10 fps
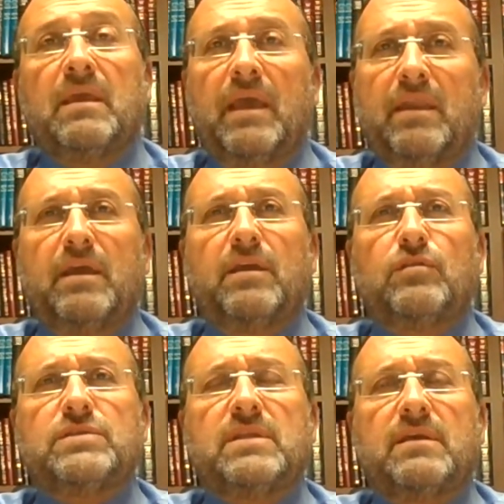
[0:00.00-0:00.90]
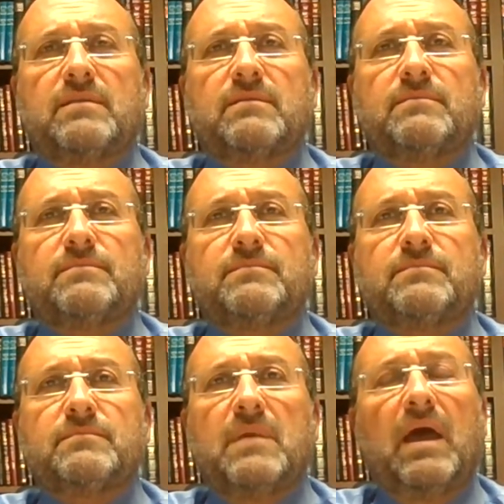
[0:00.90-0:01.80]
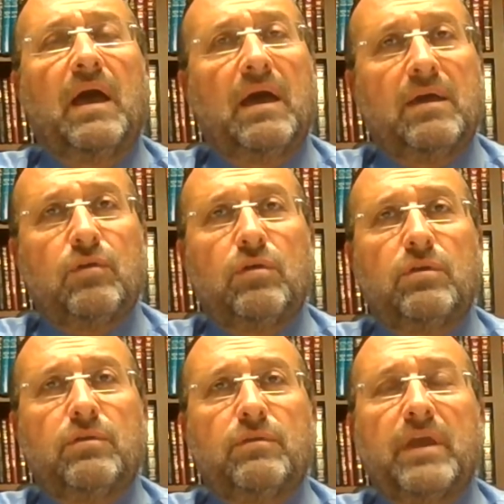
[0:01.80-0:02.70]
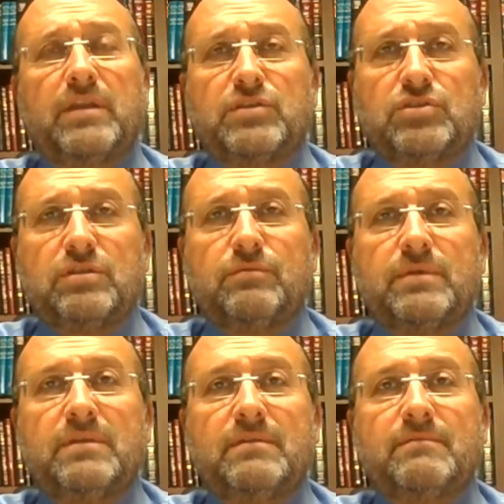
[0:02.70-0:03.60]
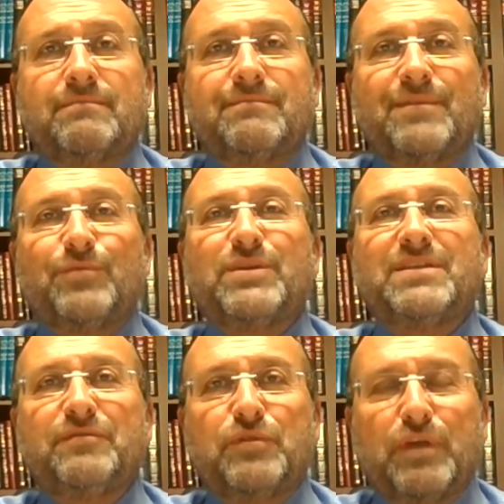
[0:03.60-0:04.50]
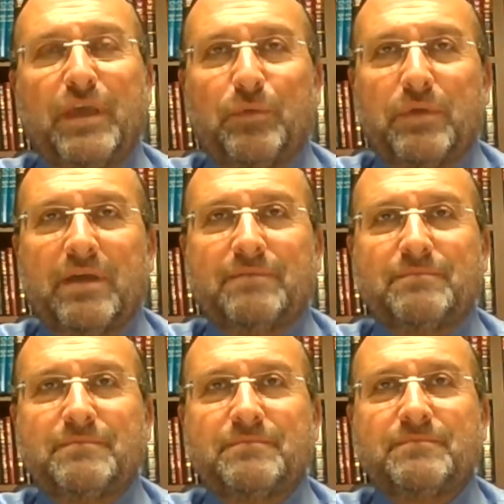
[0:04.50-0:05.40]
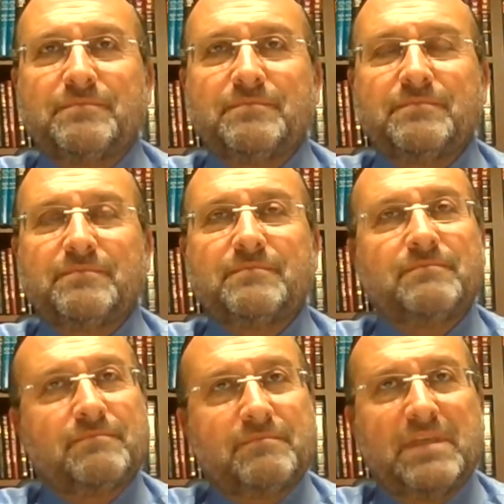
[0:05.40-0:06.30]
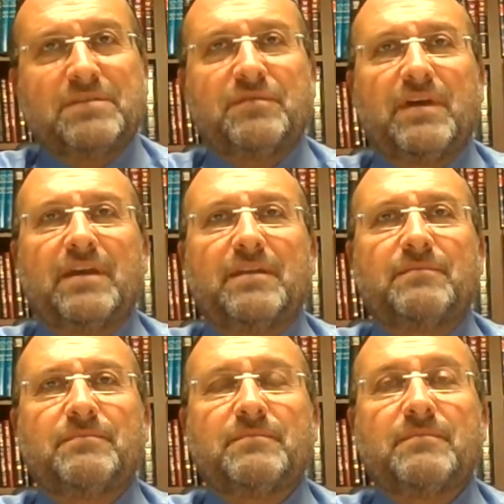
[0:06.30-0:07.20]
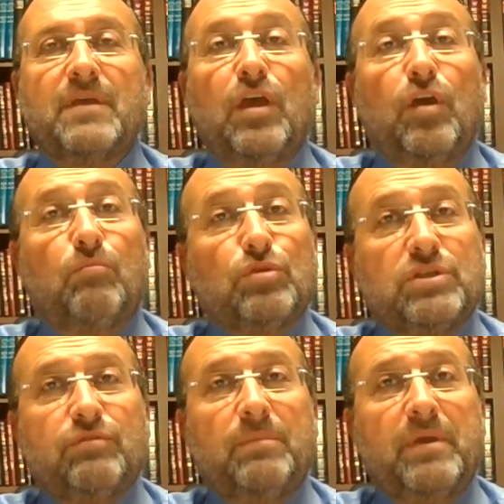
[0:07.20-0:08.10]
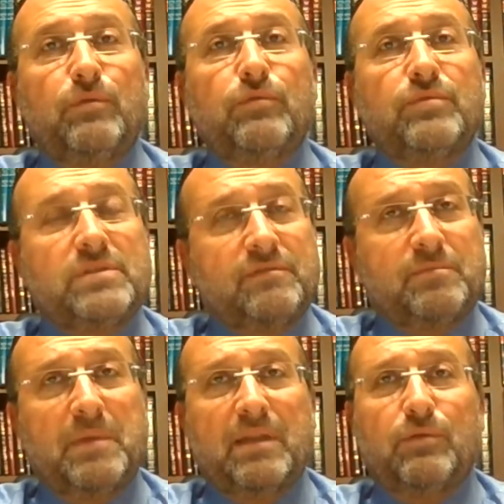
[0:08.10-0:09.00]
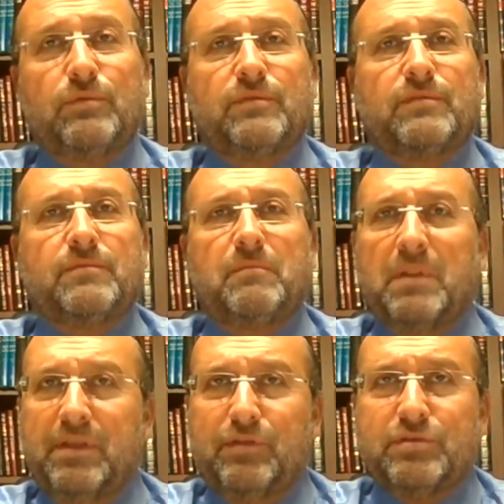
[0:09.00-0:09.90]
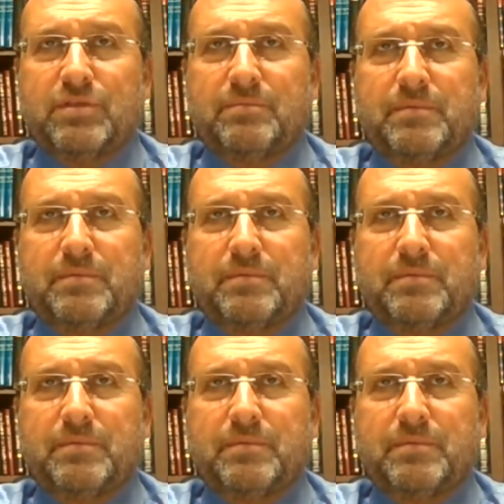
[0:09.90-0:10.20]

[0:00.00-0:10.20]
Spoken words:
And I understand. Aharon and his children received the Kehuna. That's fine. Moshe Rabbeinu received Malchut, leadership.